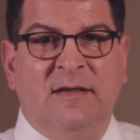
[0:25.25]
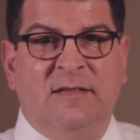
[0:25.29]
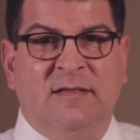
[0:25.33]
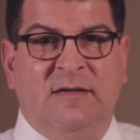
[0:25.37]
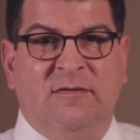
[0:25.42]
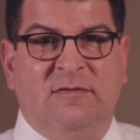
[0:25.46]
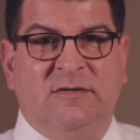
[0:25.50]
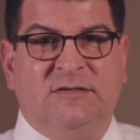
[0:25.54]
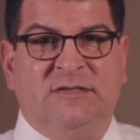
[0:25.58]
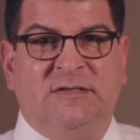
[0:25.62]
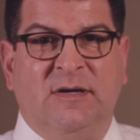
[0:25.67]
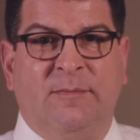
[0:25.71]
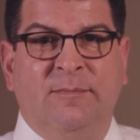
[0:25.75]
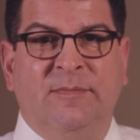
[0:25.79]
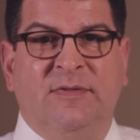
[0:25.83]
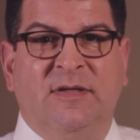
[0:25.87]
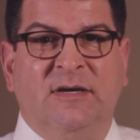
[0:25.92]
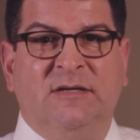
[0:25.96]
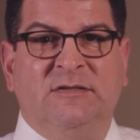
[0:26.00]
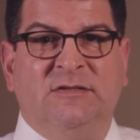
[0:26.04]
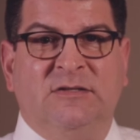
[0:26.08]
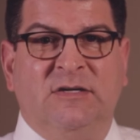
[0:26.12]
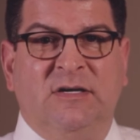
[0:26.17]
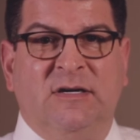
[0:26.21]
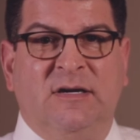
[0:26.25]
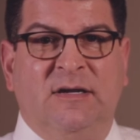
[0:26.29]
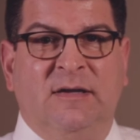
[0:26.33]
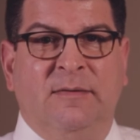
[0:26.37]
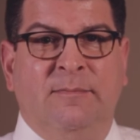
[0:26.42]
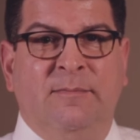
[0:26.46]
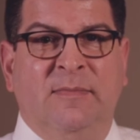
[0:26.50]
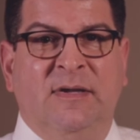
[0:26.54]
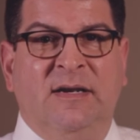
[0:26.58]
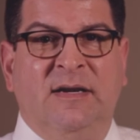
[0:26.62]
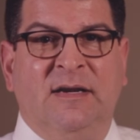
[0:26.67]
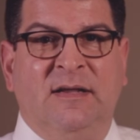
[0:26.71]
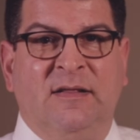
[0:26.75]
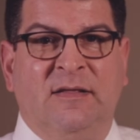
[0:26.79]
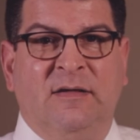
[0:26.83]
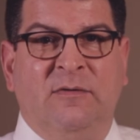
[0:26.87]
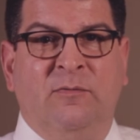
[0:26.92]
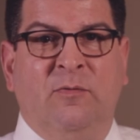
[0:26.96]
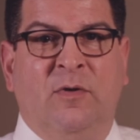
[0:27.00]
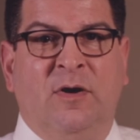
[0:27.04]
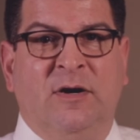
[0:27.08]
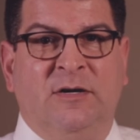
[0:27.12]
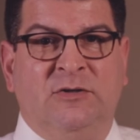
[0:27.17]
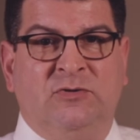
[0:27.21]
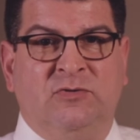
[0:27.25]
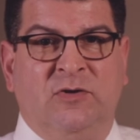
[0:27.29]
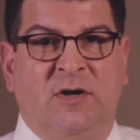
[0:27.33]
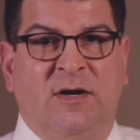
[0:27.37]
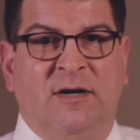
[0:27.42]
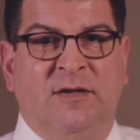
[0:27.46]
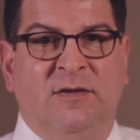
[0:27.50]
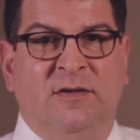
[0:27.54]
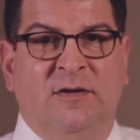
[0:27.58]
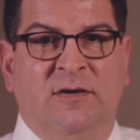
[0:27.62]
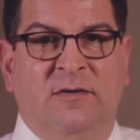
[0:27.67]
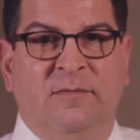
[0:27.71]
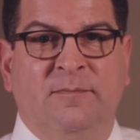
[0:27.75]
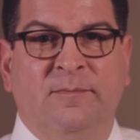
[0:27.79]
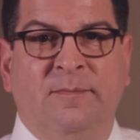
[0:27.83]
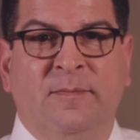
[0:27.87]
there are some things you're going to immediately want to try to do.